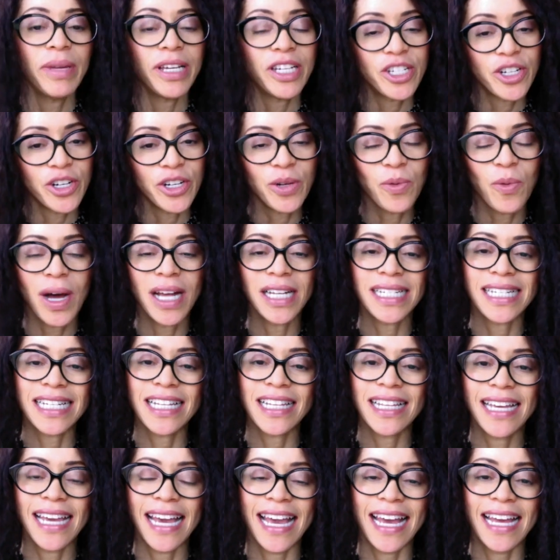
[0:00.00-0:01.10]
Make sure to watch till
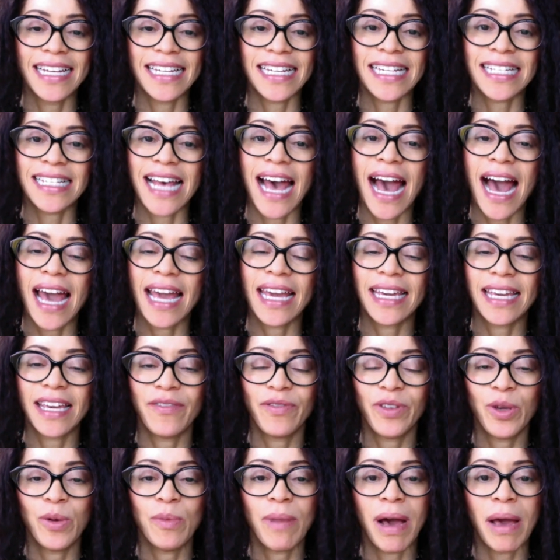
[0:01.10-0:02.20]
the end as I give
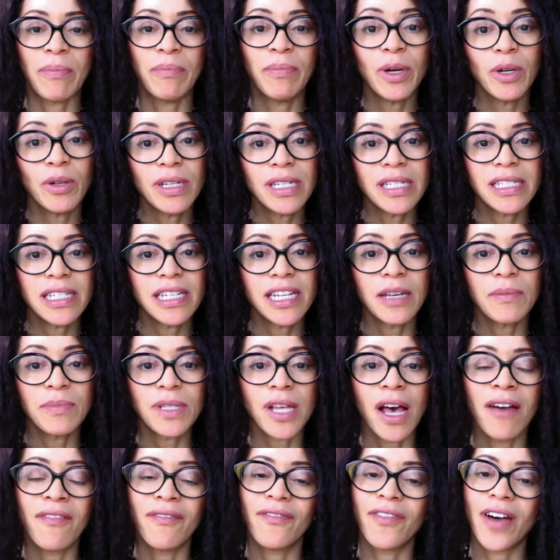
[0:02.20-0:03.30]
you my bonus tips
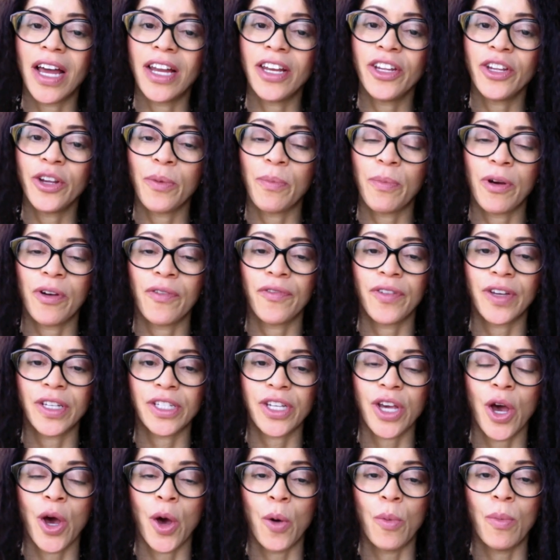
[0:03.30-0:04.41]
on finding your perfect
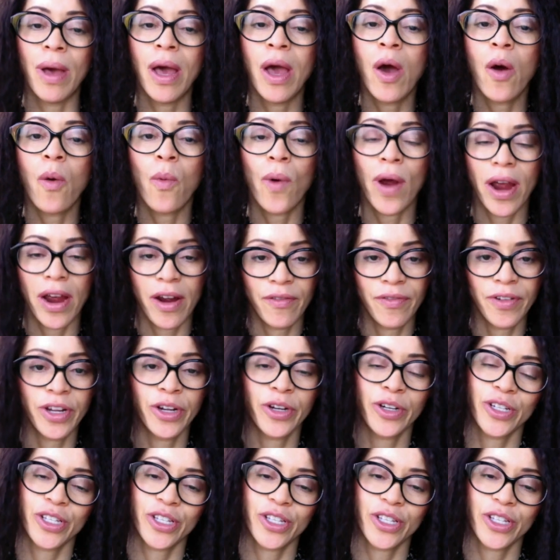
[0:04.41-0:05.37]
home wherever you're